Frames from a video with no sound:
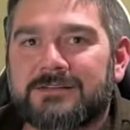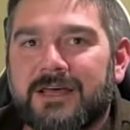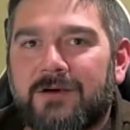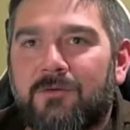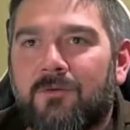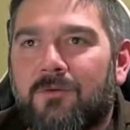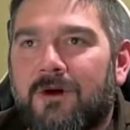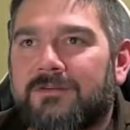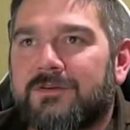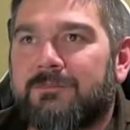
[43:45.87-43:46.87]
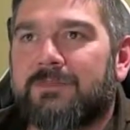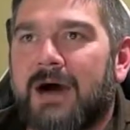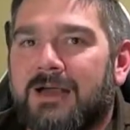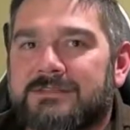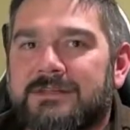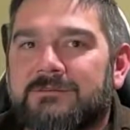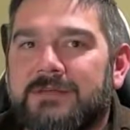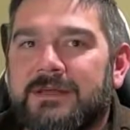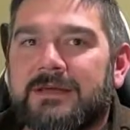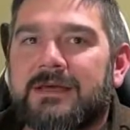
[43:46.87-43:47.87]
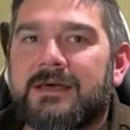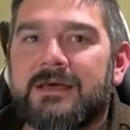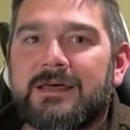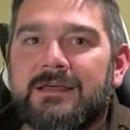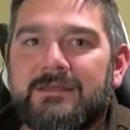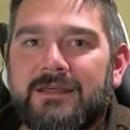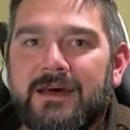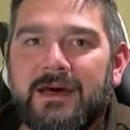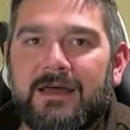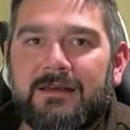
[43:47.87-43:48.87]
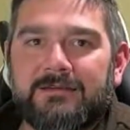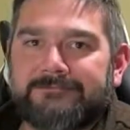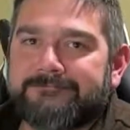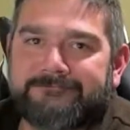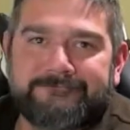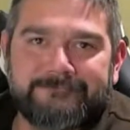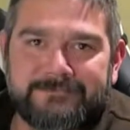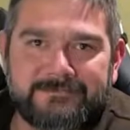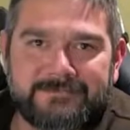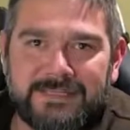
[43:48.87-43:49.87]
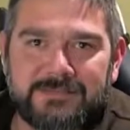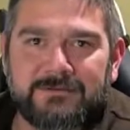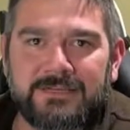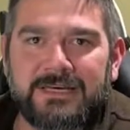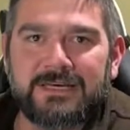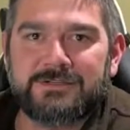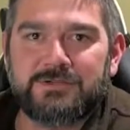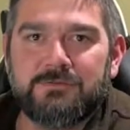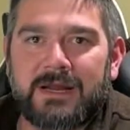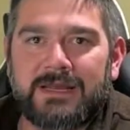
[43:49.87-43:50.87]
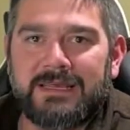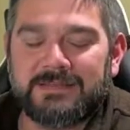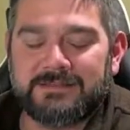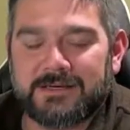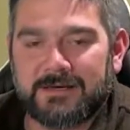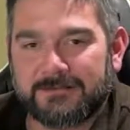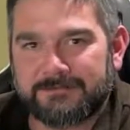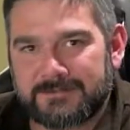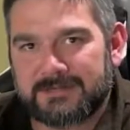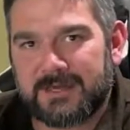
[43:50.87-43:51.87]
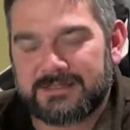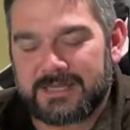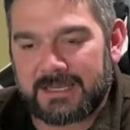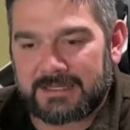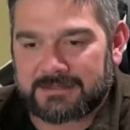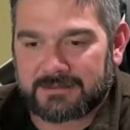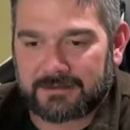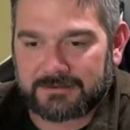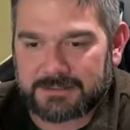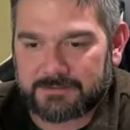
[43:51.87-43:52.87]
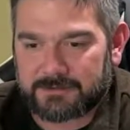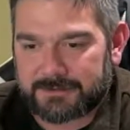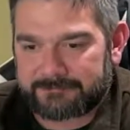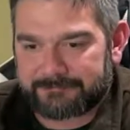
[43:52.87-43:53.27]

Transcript: I don't want to buy something that isn't really going to suit my needs, so kind of taking it slow at this point.